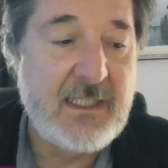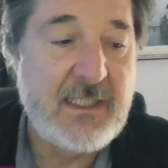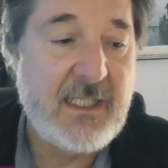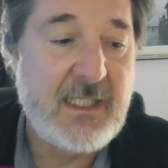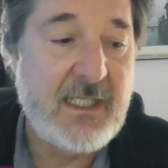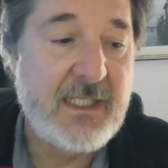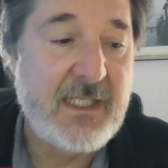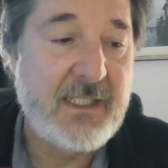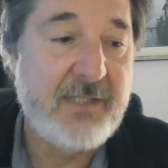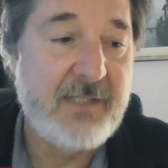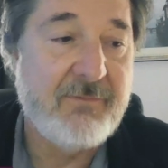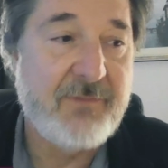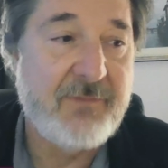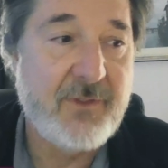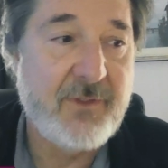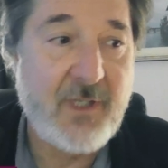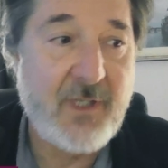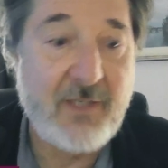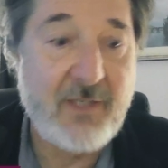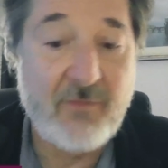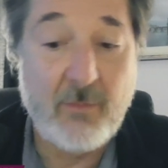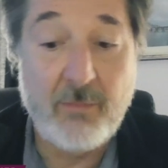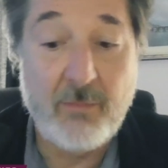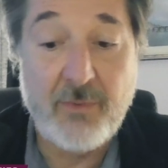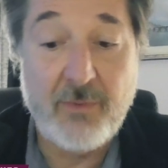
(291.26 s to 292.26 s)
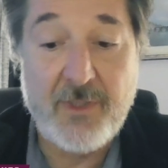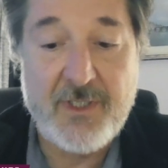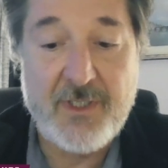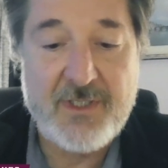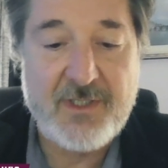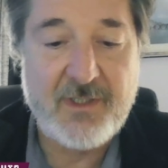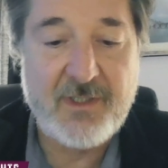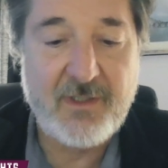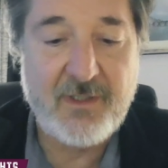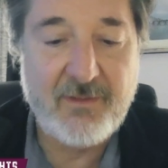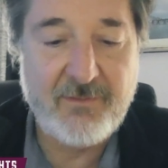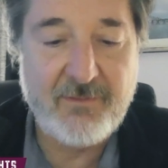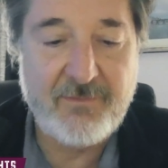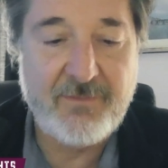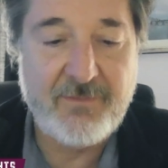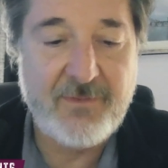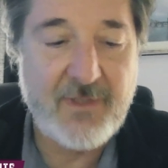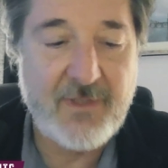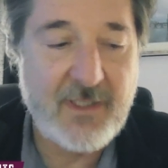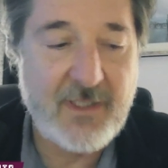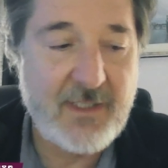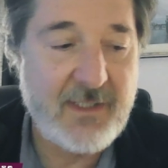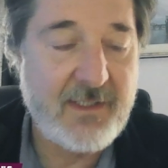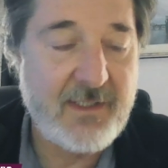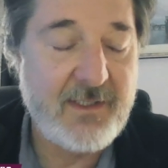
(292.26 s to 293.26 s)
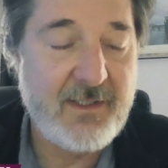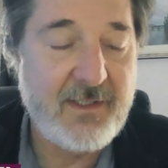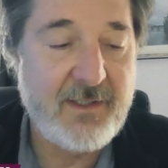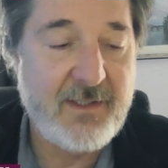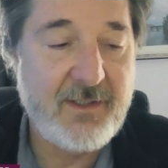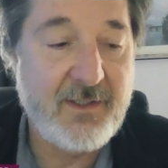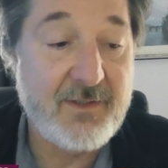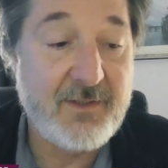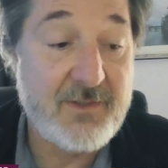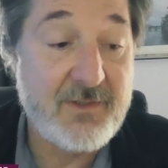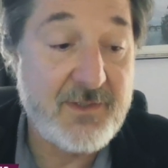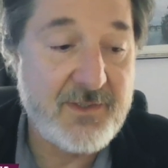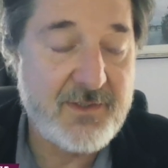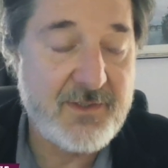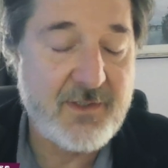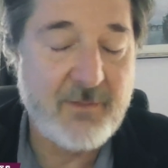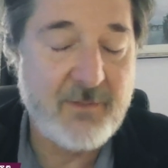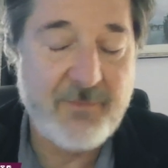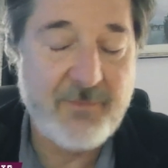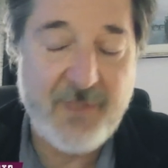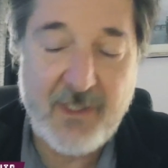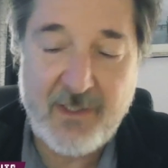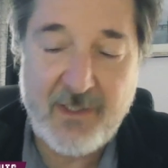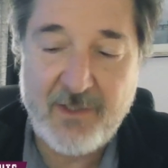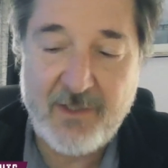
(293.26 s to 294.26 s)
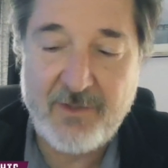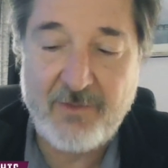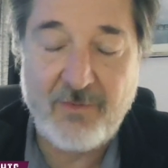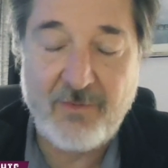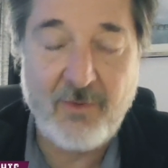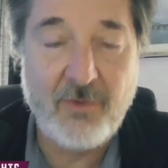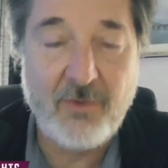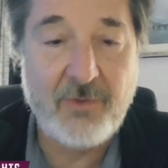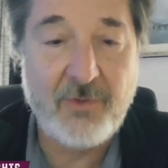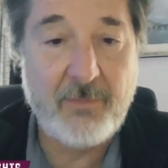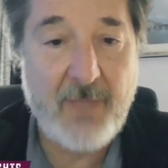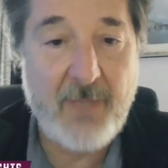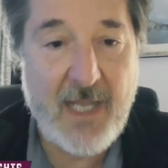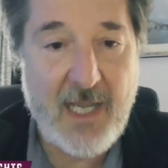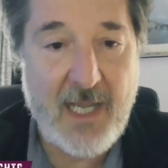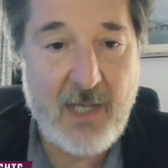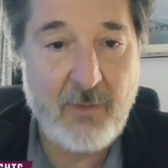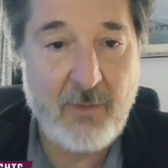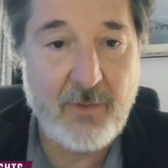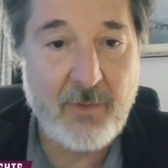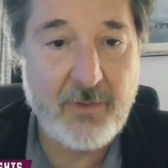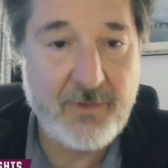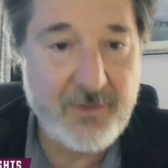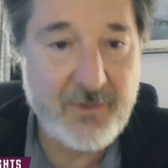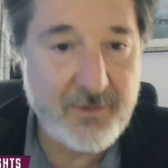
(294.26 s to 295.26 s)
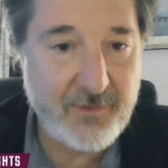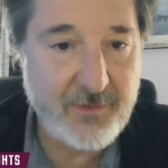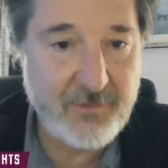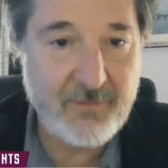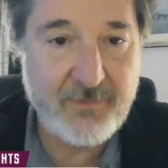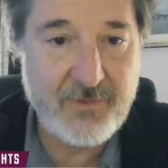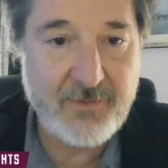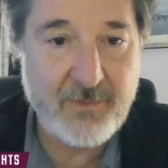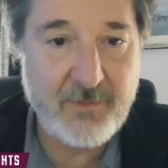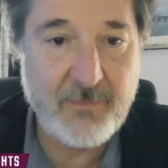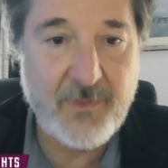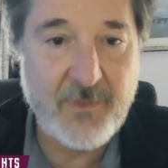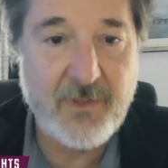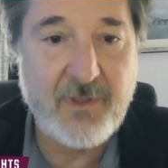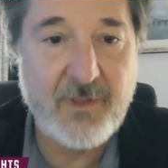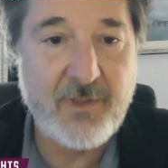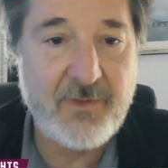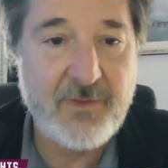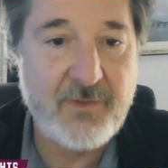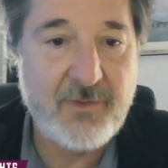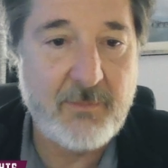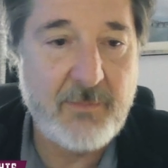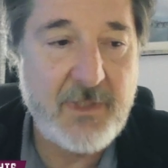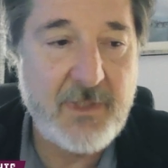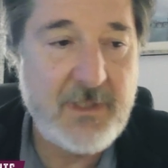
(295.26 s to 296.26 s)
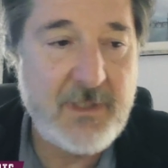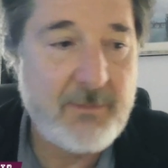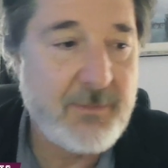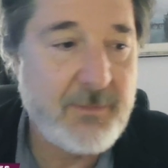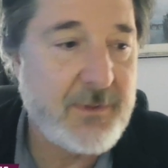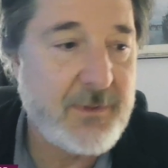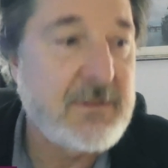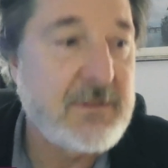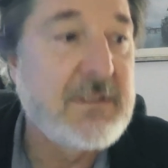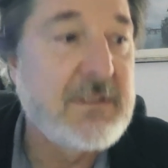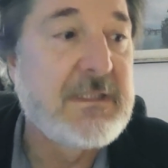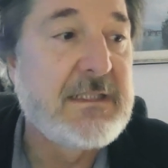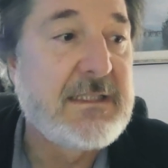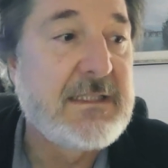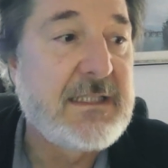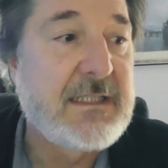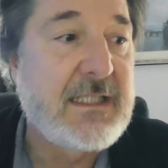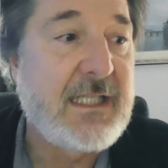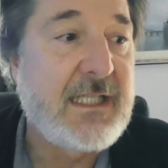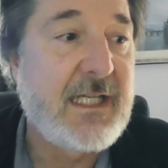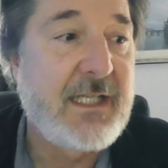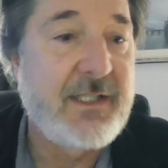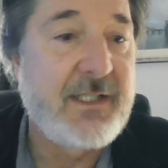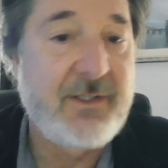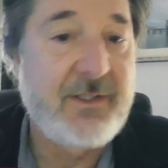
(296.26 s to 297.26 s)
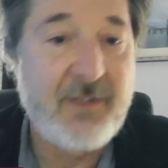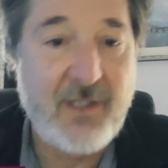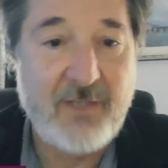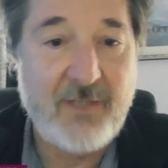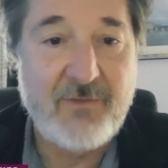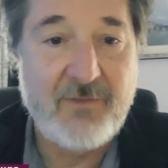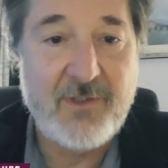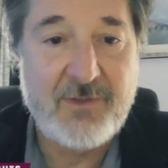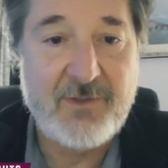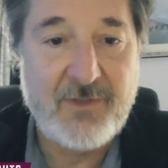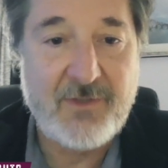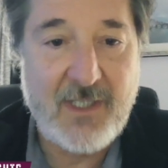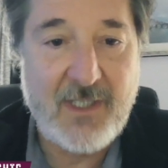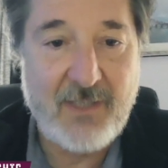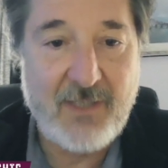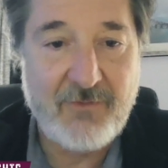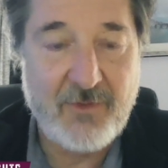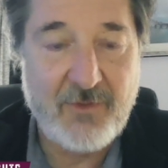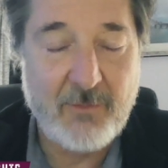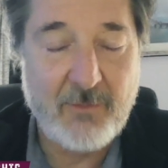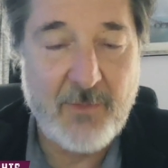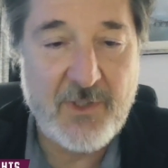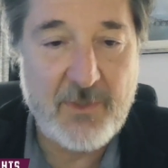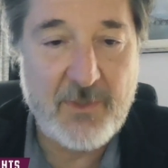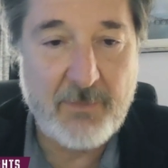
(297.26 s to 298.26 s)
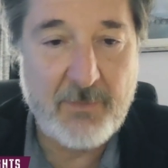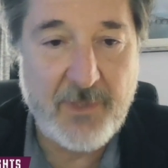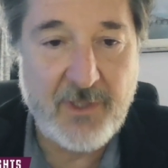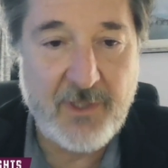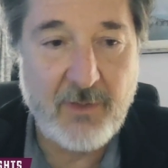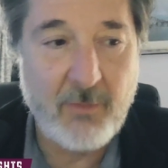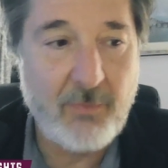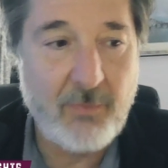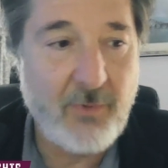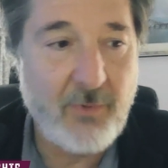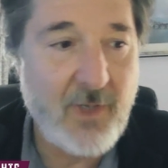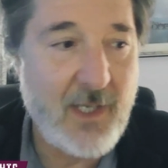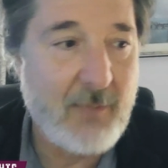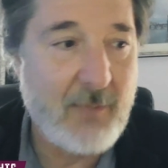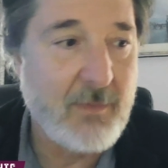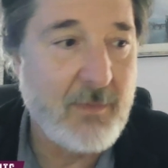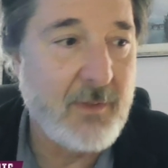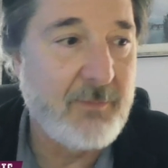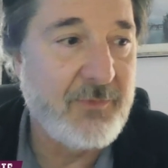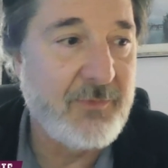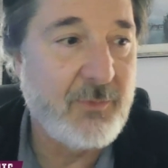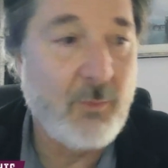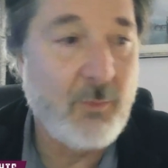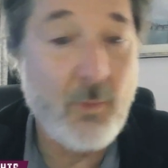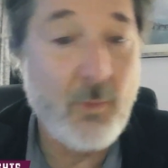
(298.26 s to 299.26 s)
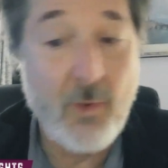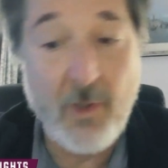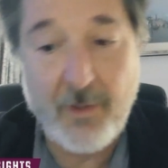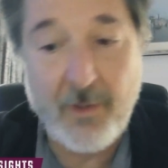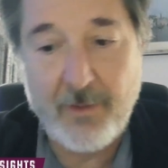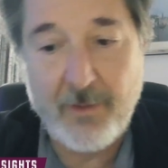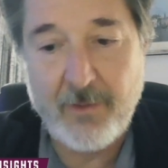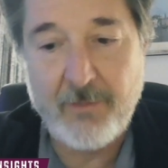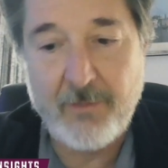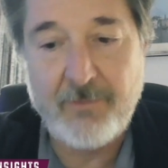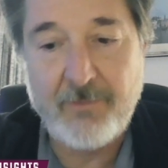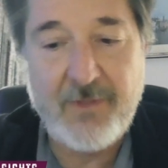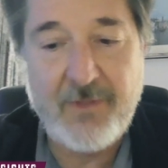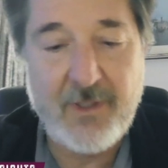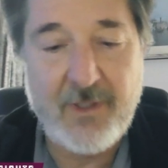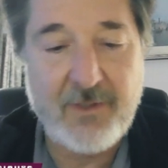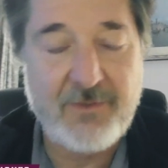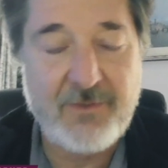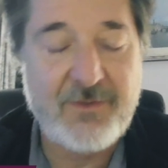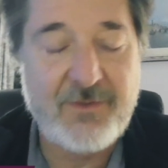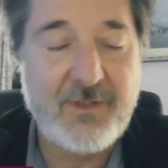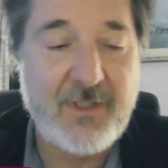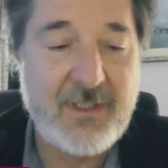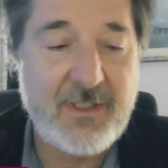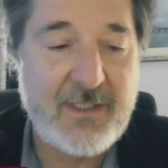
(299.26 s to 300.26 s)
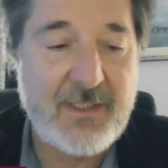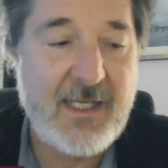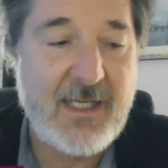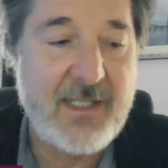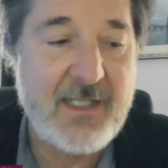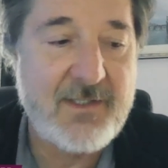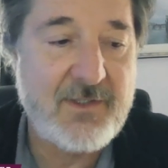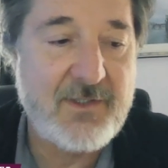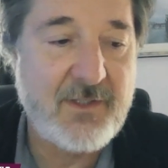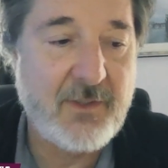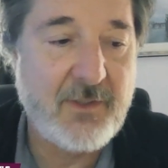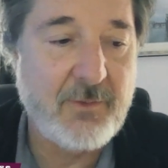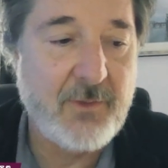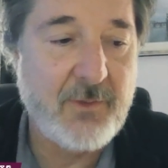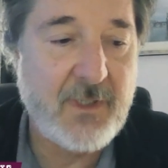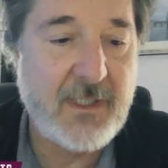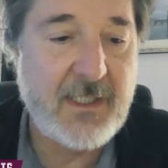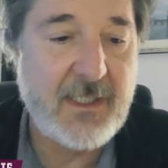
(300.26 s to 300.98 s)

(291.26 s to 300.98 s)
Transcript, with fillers: if you have a breach of a system that controls power to millions of people, you obviously have some much bigger problems, water, things like that. So,